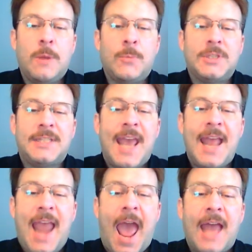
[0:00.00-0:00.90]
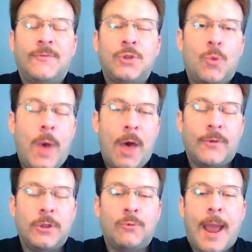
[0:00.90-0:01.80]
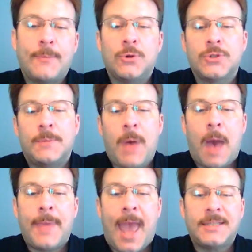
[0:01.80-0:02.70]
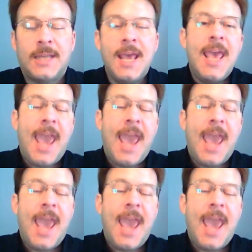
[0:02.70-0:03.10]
number 10 out of 12 on the Raptors and Bobcats.